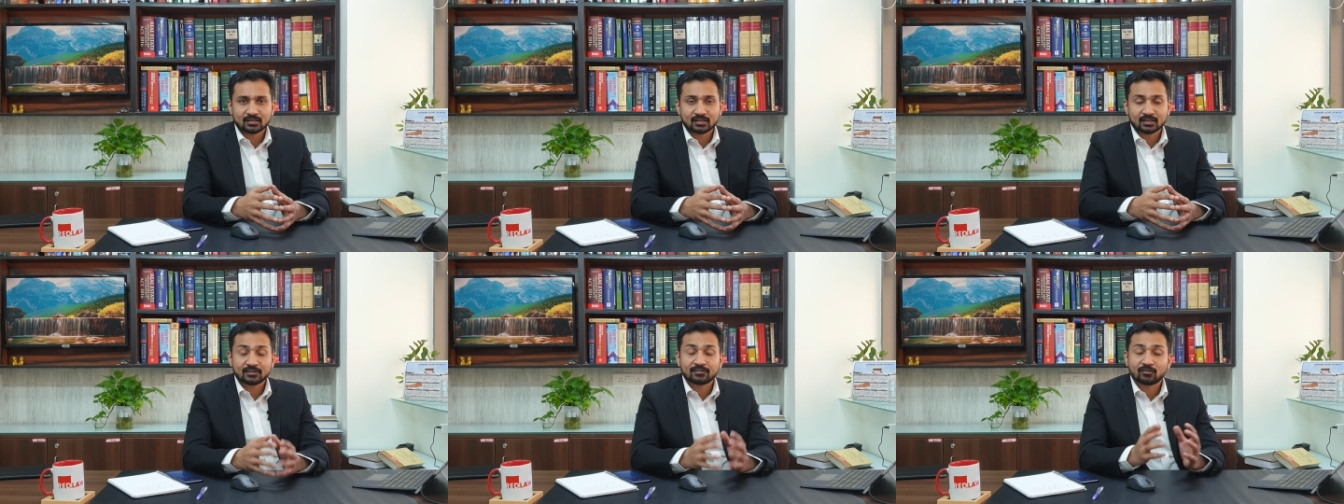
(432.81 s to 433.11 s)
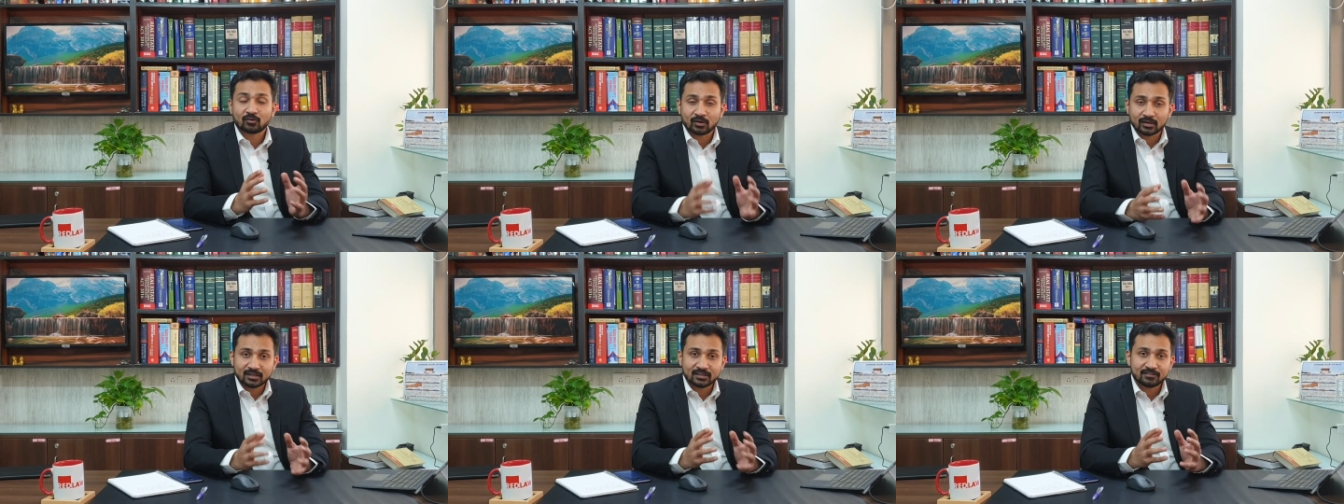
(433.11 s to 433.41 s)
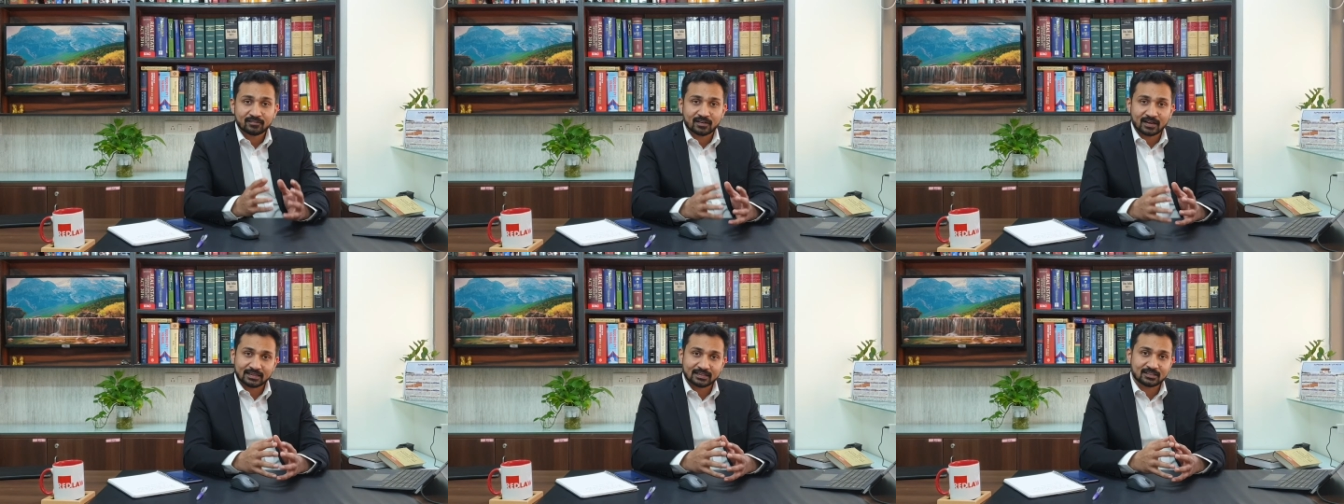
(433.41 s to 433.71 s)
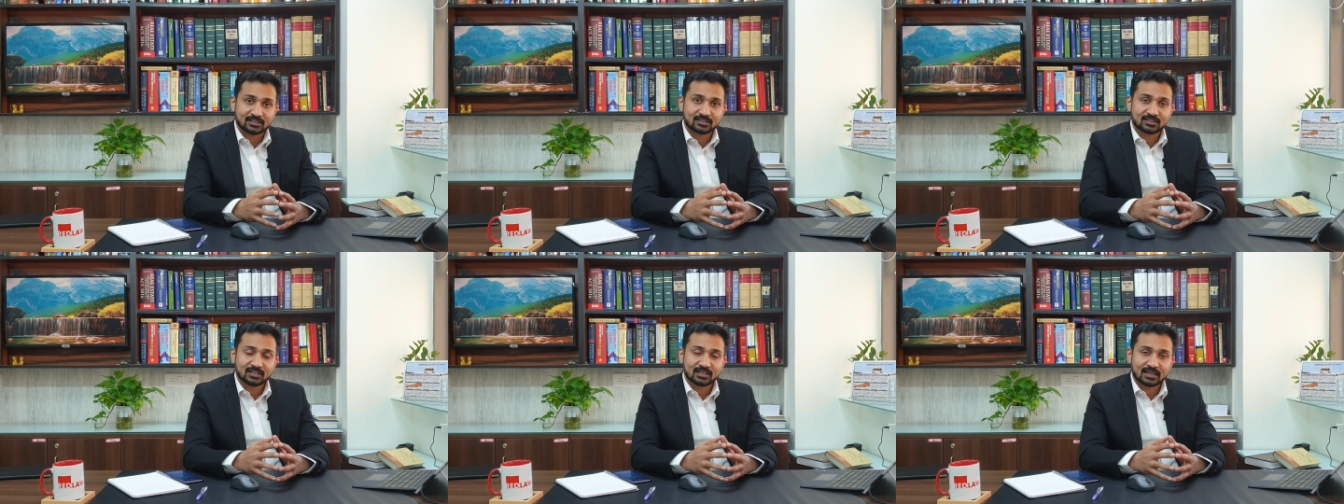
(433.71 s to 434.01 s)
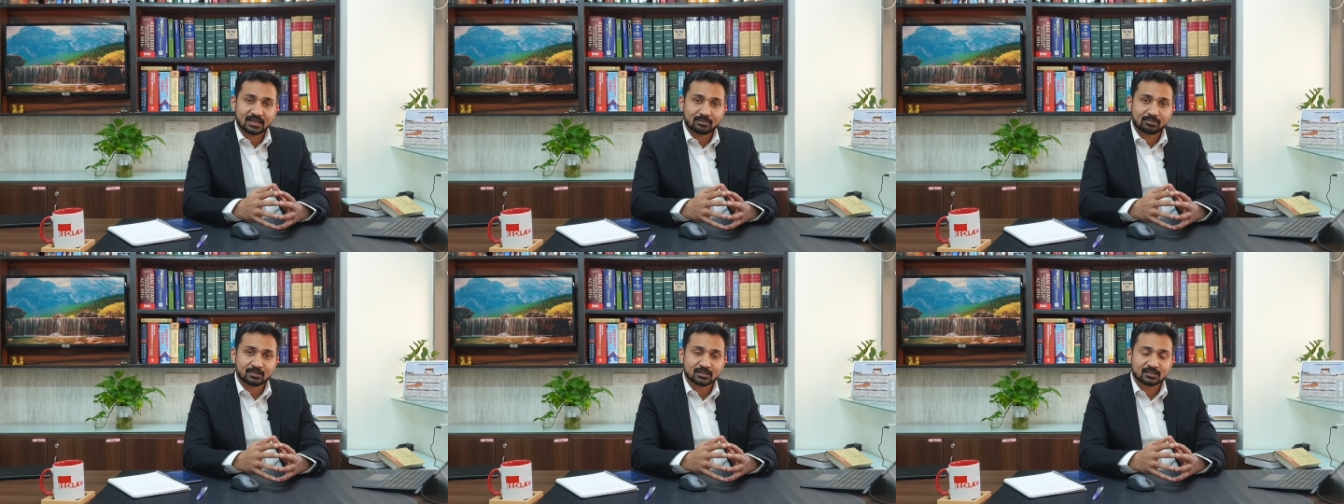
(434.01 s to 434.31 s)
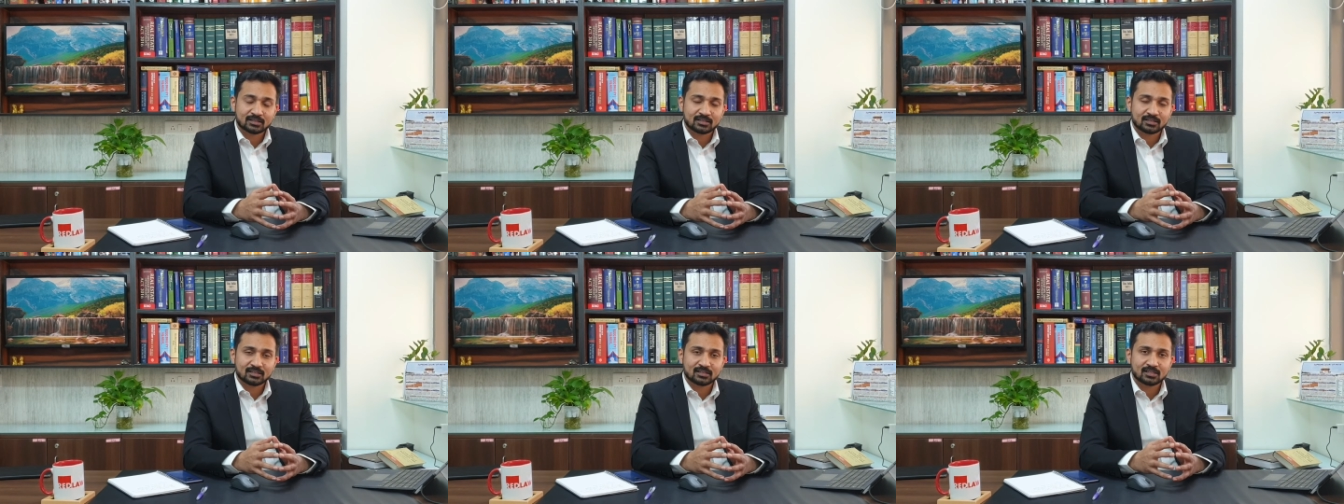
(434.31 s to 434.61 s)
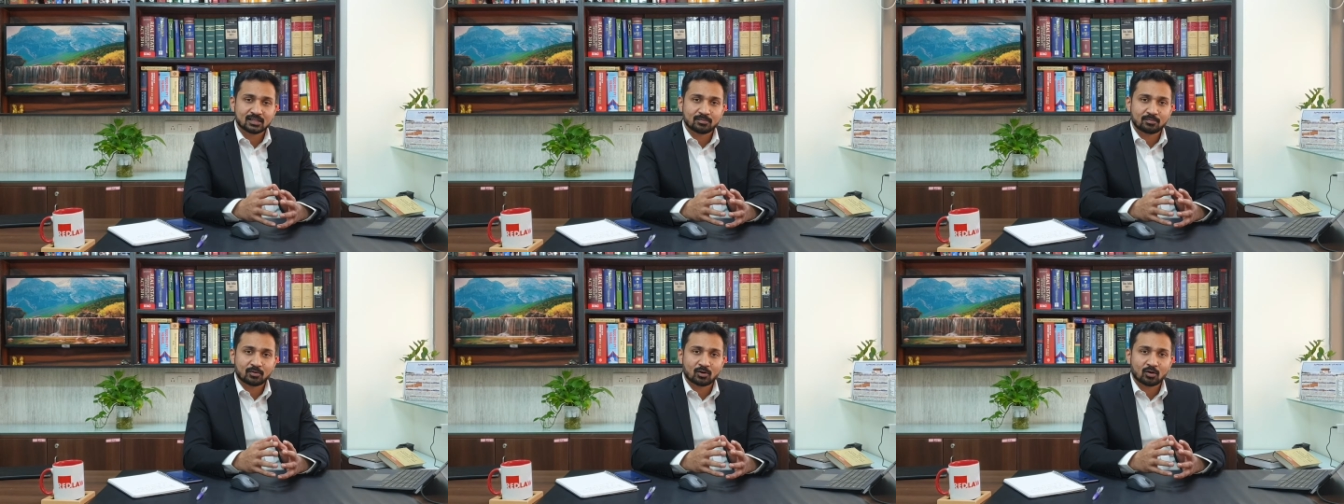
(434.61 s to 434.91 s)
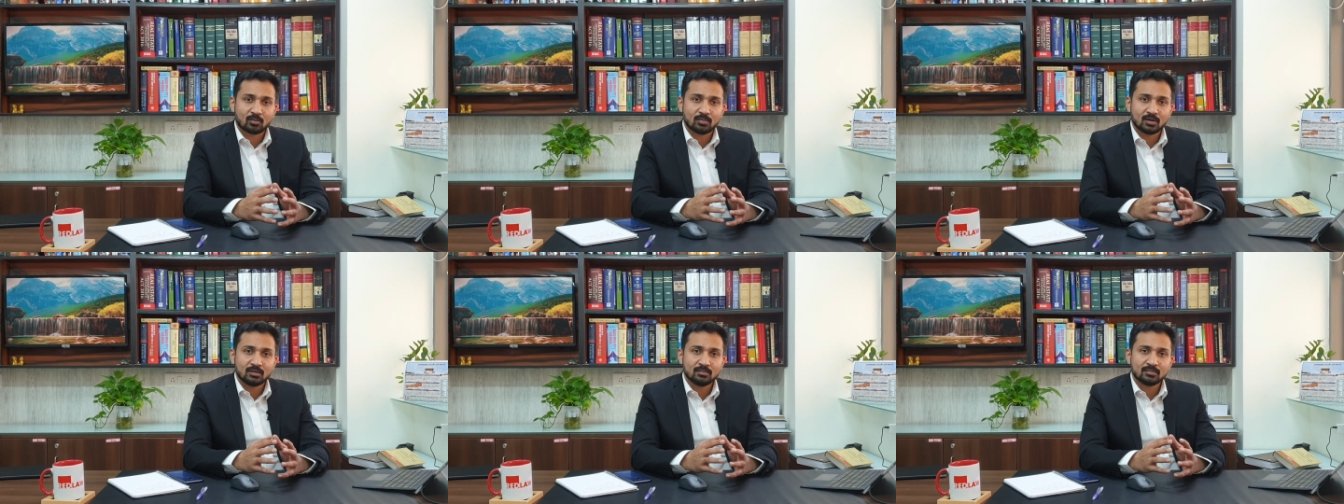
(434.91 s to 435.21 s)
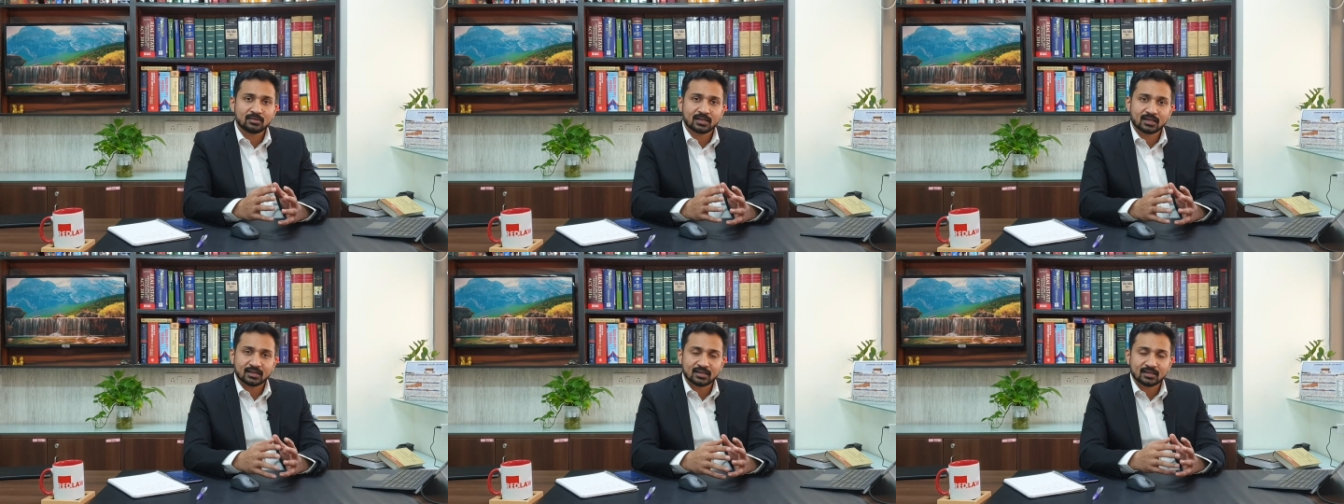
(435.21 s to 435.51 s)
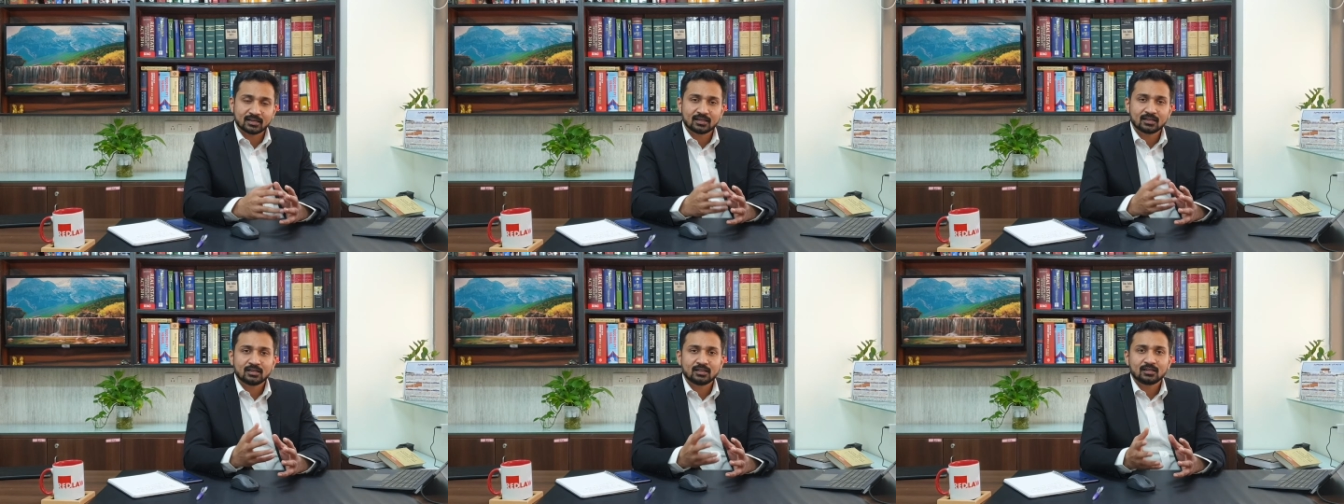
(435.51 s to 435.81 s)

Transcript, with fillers: if only financial capacity is a problem, then